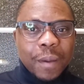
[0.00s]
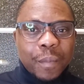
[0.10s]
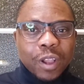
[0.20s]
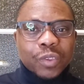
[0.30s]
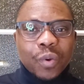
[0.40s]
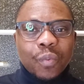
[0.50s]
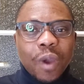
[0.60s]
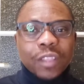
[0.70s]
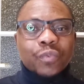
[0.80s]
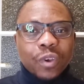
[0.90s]
But
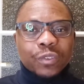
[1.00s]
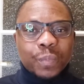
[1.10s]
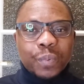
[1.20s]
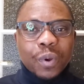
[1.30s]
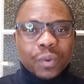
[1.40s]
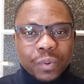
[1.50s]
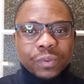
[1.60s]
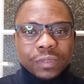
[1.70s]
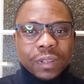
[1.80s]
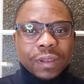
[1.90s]
what was
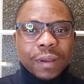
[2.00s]
broken,